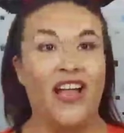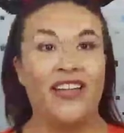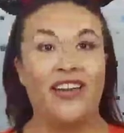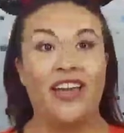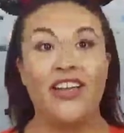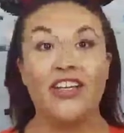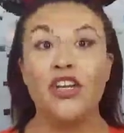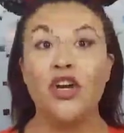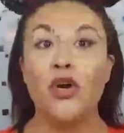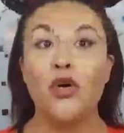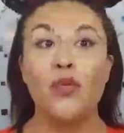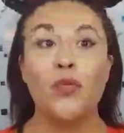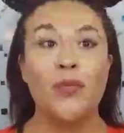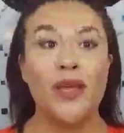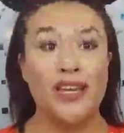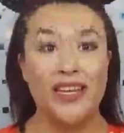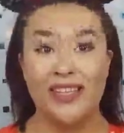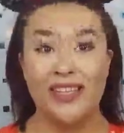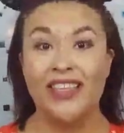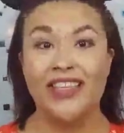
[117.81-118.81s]
And I know
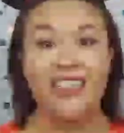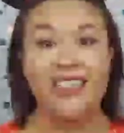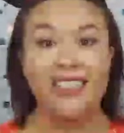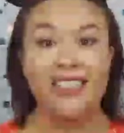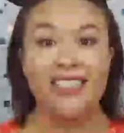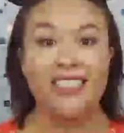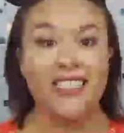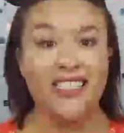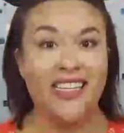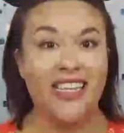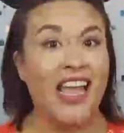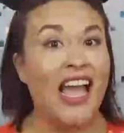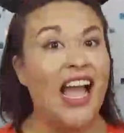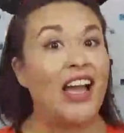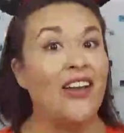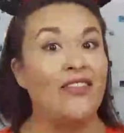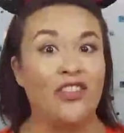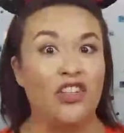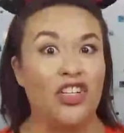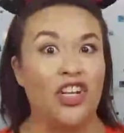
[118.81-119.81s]
many things in Disney
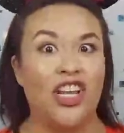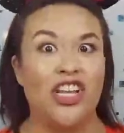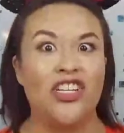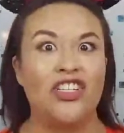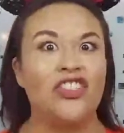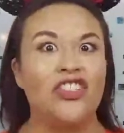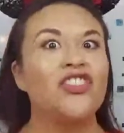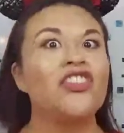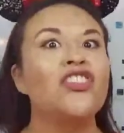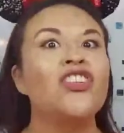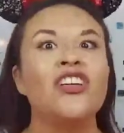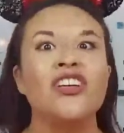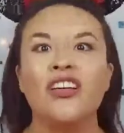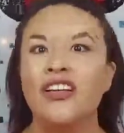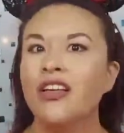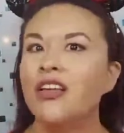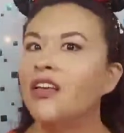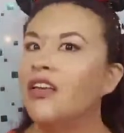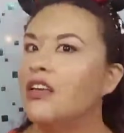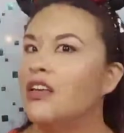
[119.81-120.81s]
have changed
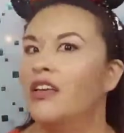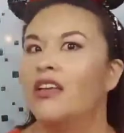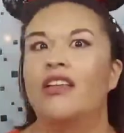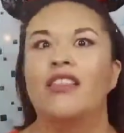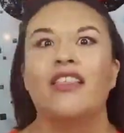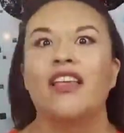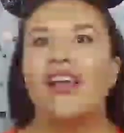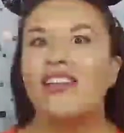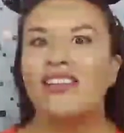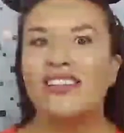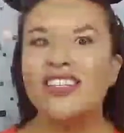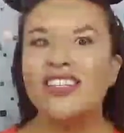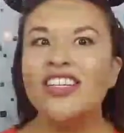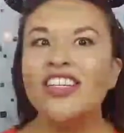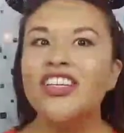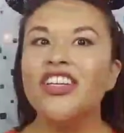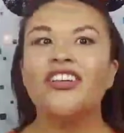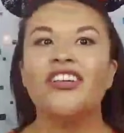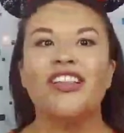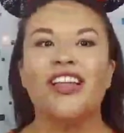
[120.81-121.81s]
in less than
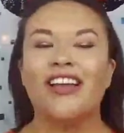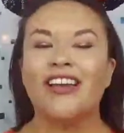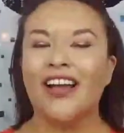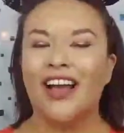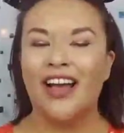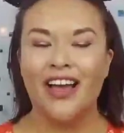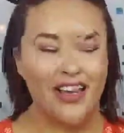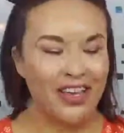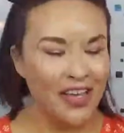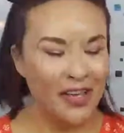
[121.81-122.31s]
a year. Like, I